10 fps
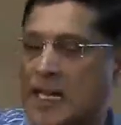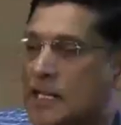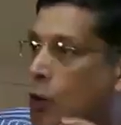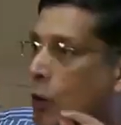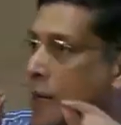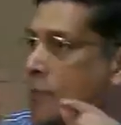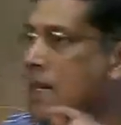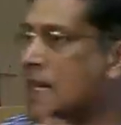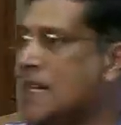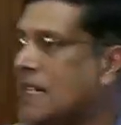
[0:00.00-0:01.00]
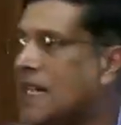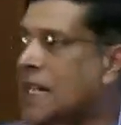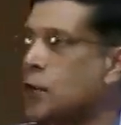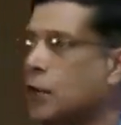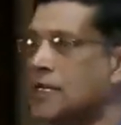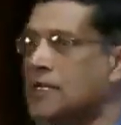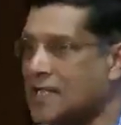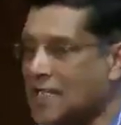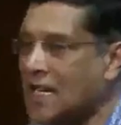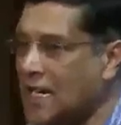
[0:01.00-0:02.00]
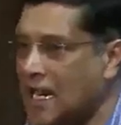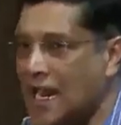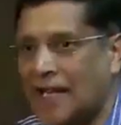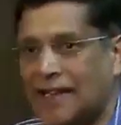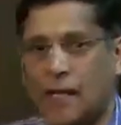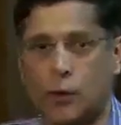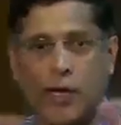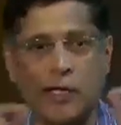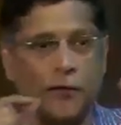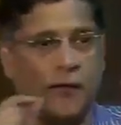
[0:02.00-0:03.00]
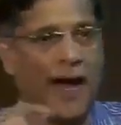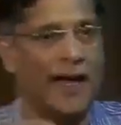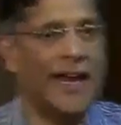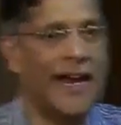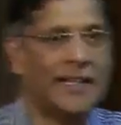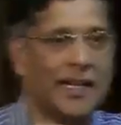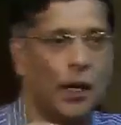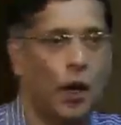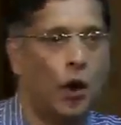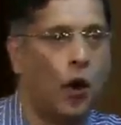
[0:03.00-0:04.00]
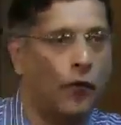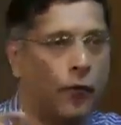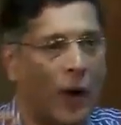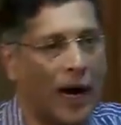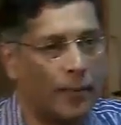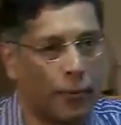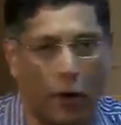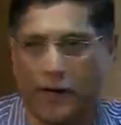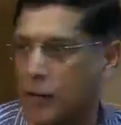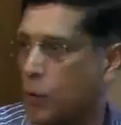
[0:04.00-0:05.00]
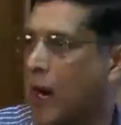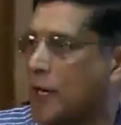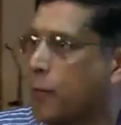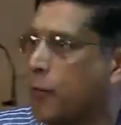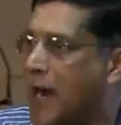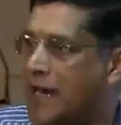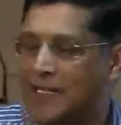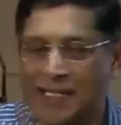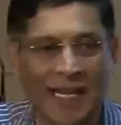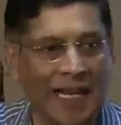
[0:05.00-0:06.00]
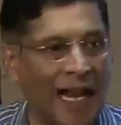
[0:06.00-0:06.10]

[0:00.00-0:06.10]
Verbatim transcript: So immediately you can see that when you violate the law of one product, one price,